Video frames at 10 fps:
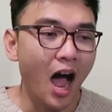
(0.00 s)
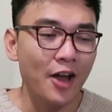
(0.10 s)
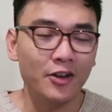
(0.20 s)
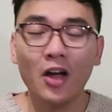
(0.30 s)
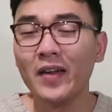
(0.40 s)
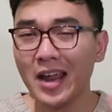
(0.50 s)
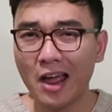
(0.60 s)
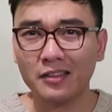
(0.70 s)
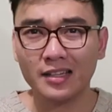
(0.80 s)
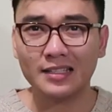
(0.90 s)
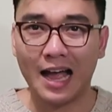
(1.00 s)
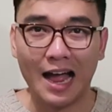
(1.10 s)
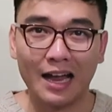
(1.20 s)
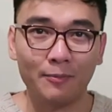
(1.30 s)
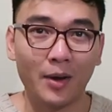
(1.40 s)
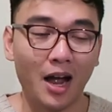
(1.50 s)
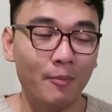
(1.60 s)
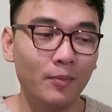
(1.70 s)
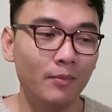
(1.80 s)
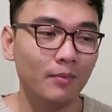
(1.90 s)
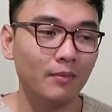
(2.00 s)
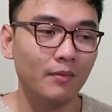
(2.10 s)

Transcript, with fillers: I know he has a dad, but I'm.